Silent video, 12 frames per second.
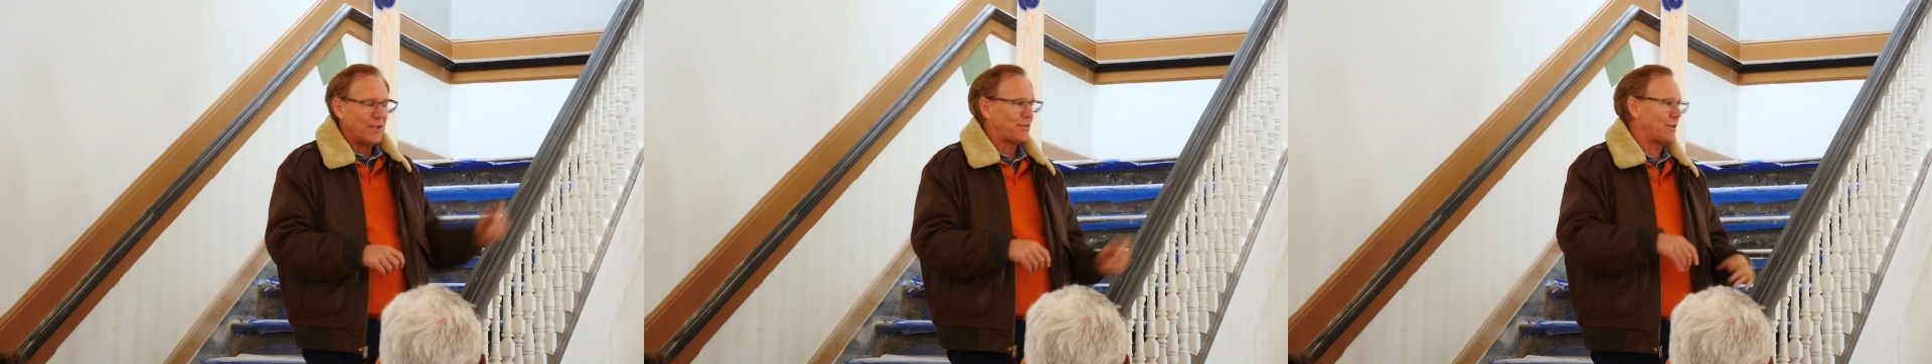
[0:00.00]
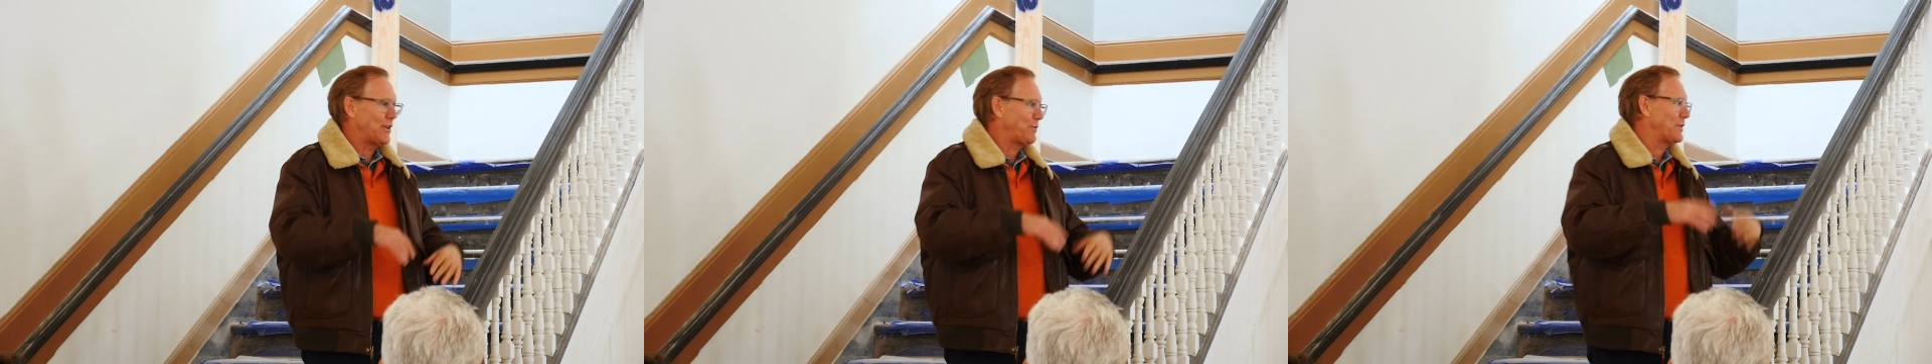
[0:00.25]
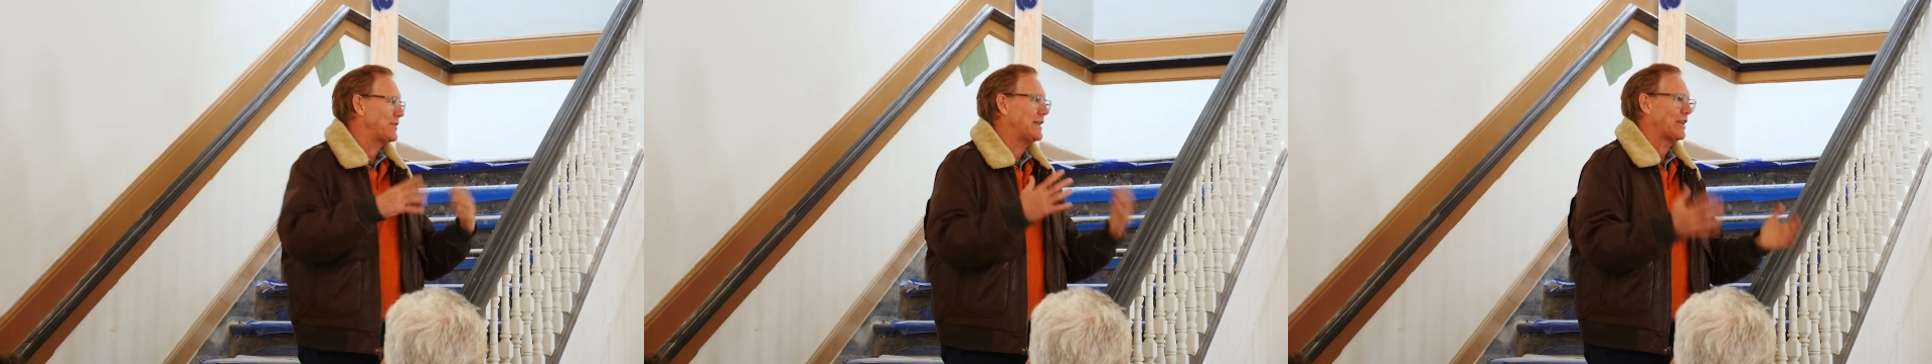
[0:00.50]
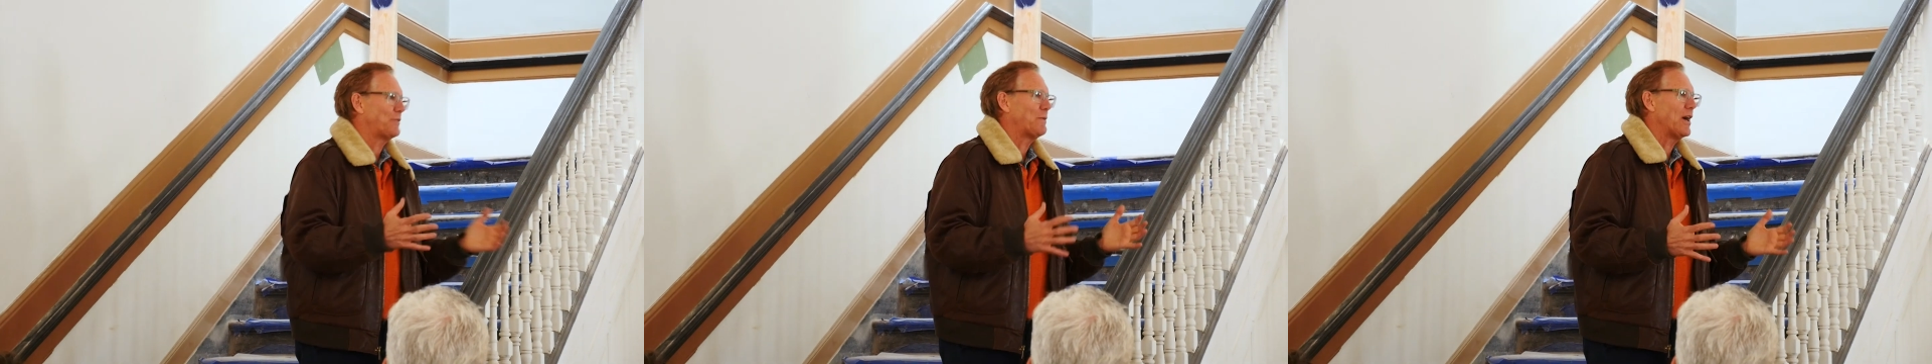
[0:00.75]
So this was an
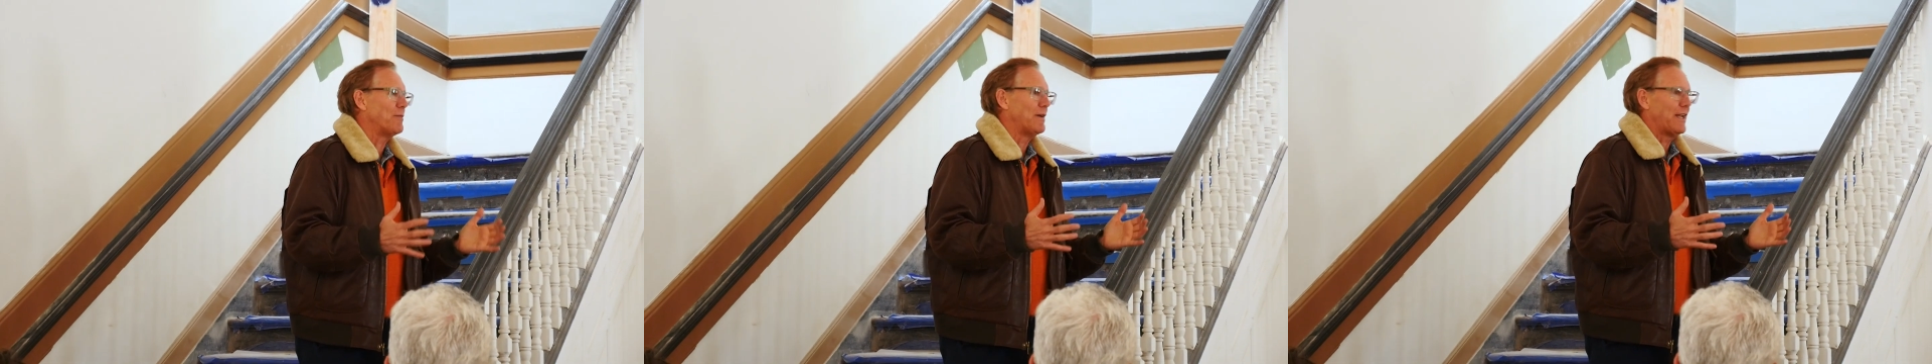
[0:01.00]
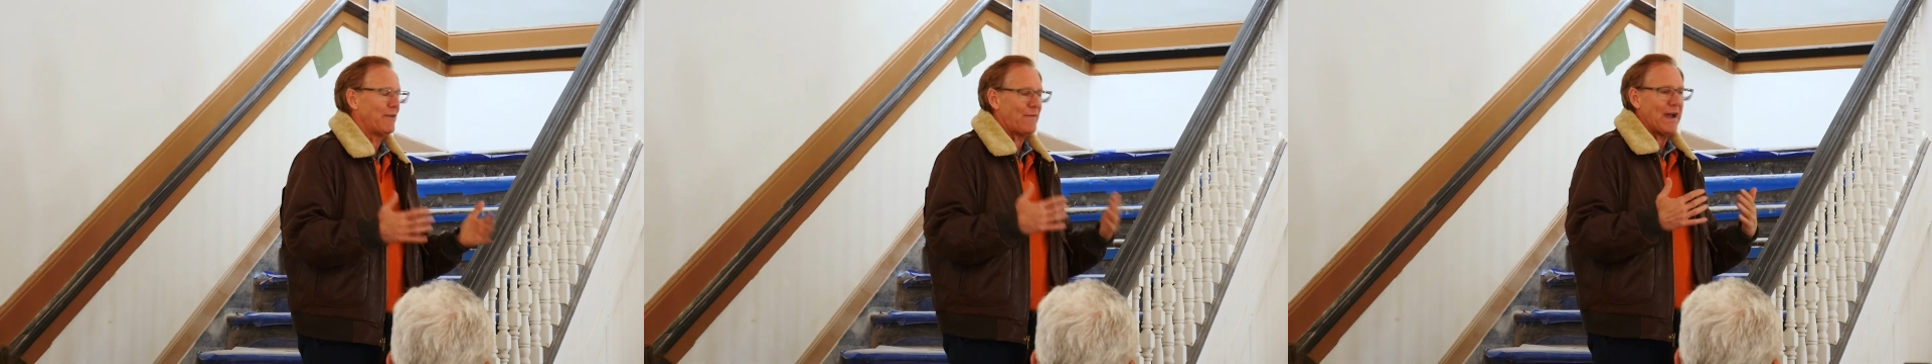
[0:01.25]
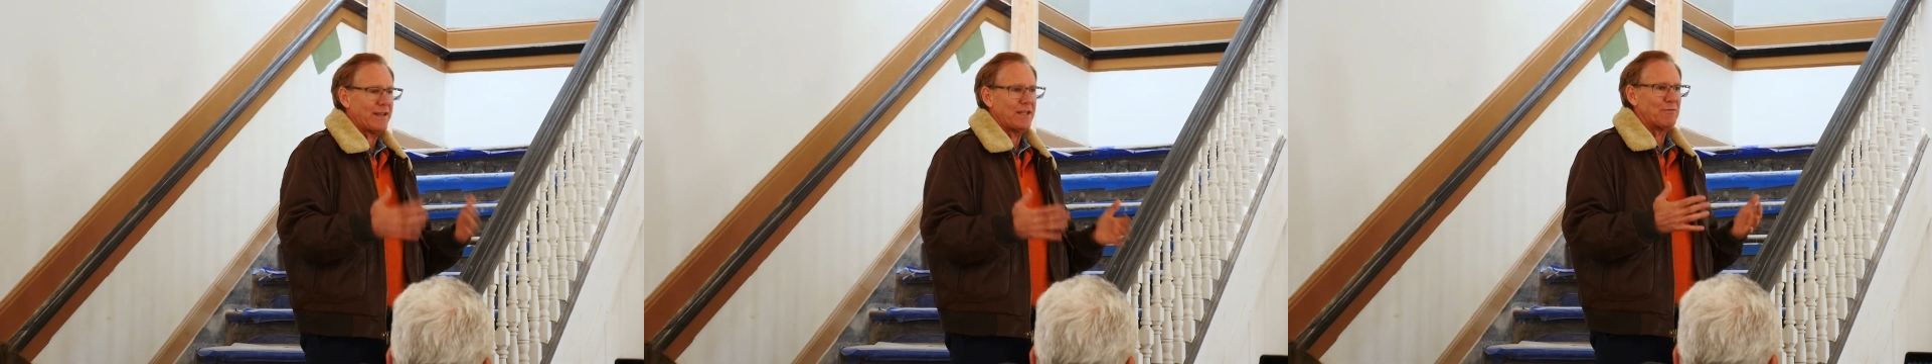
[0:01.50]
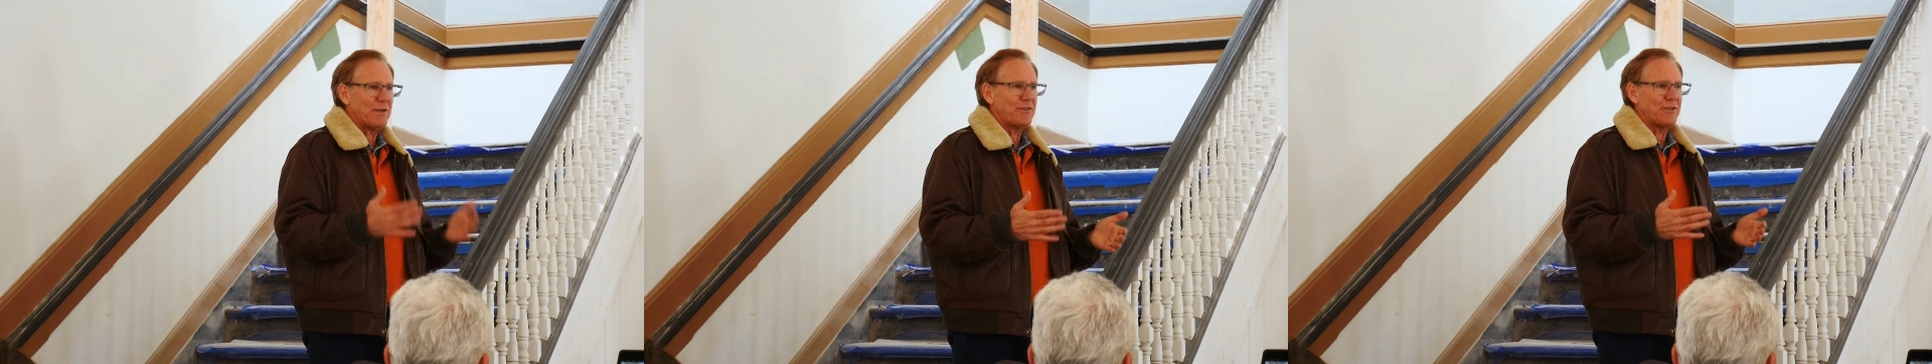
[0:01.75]
experiment. In fact,
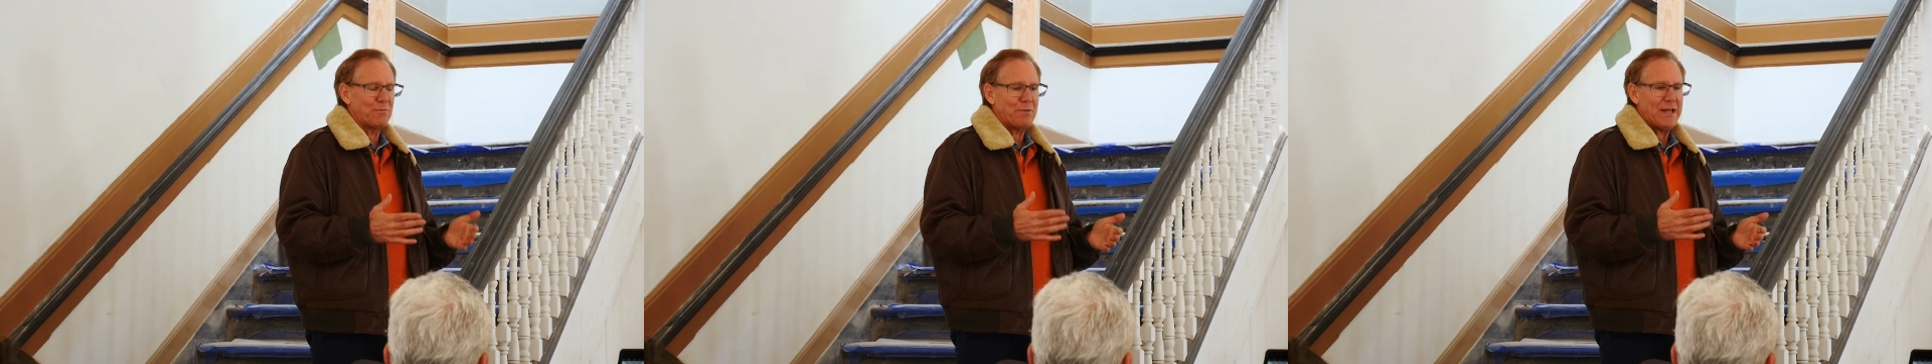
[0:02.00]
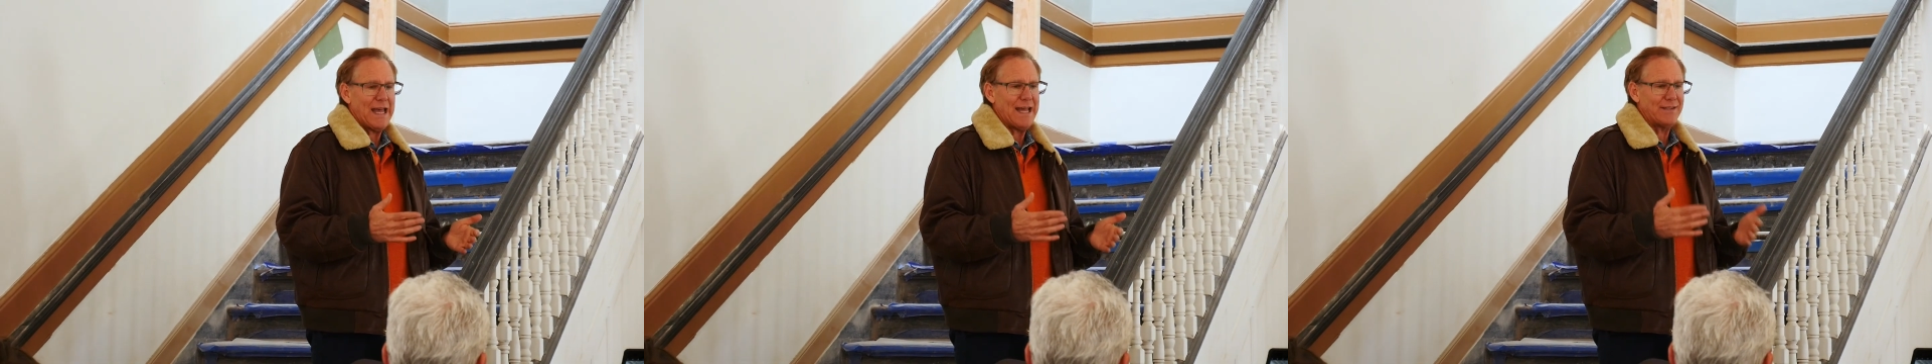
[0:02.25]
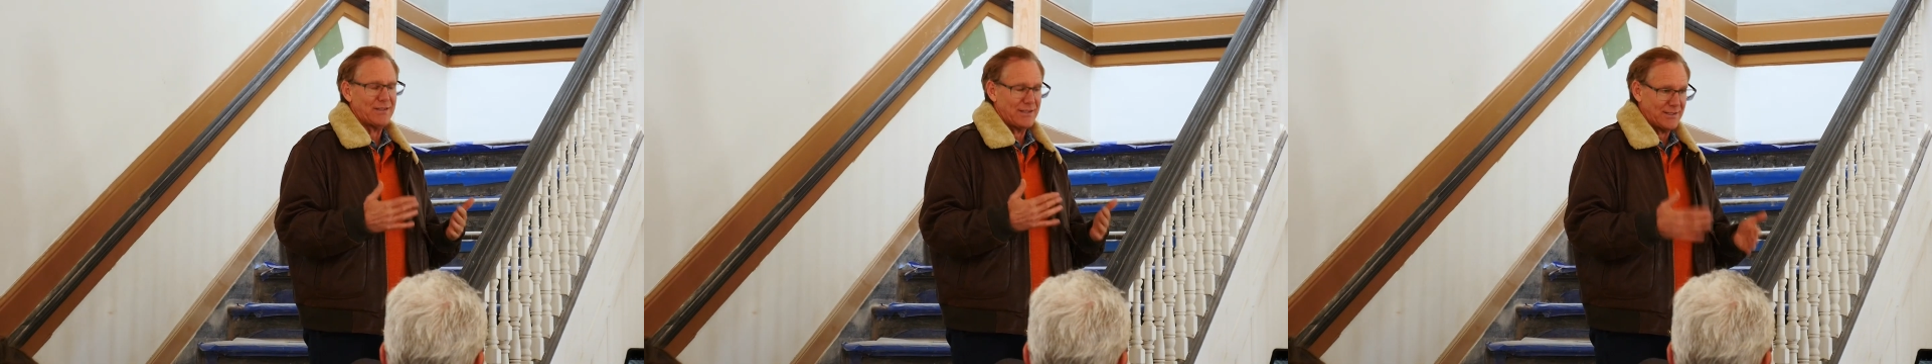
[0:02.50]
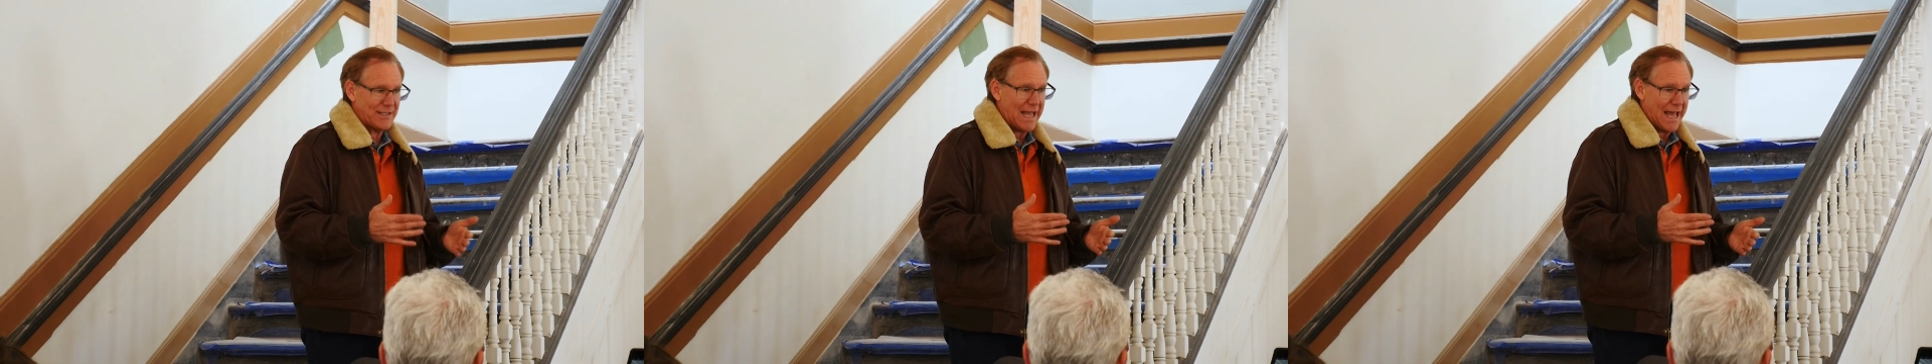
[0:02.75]
the original plans
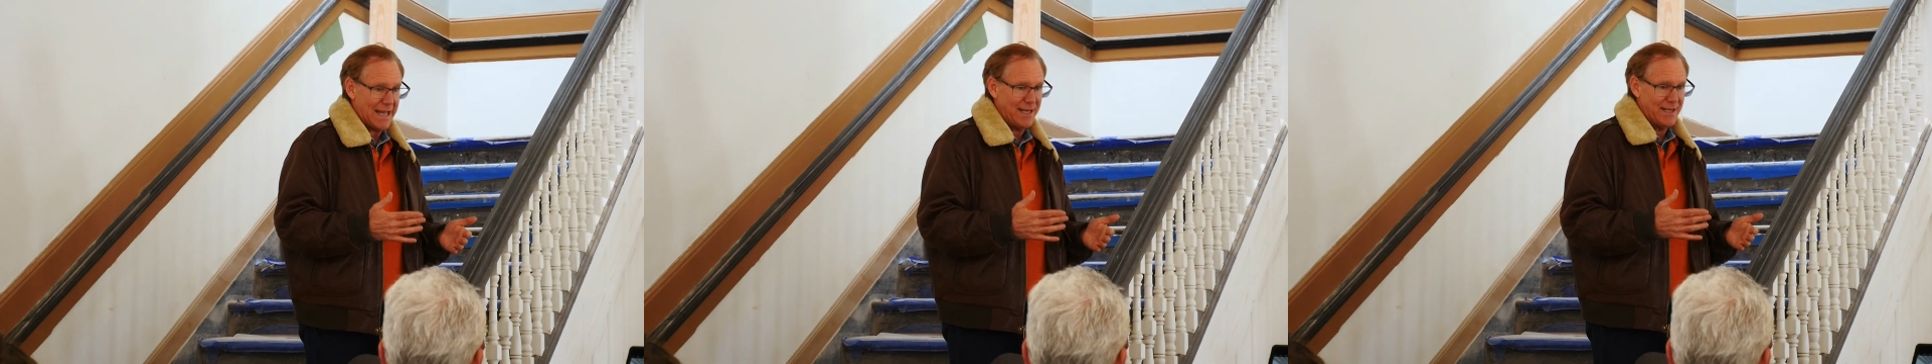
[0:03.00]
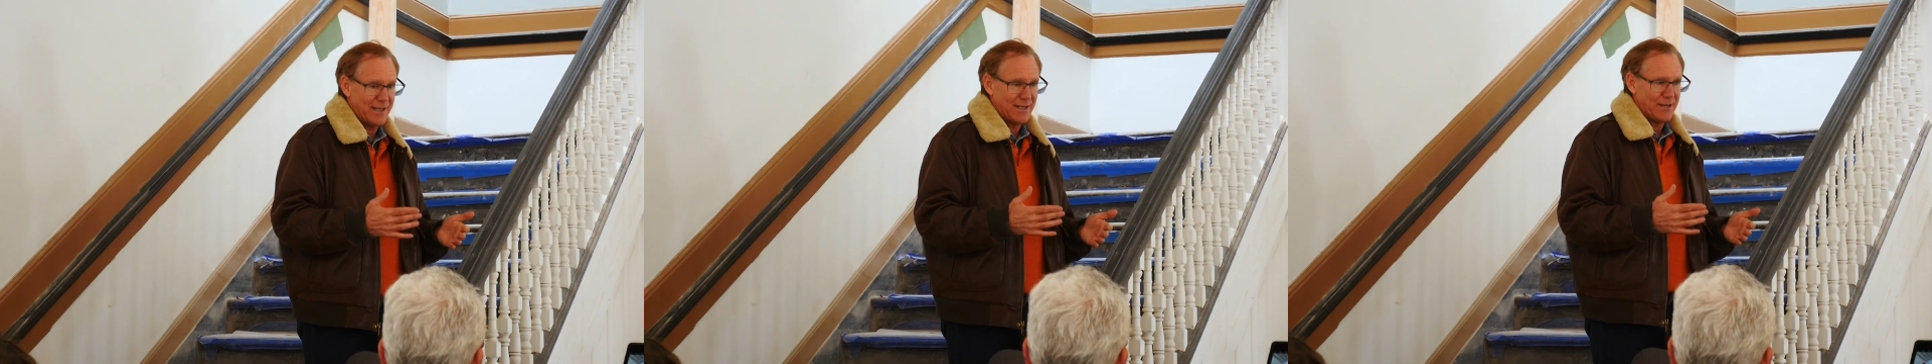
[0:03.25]
said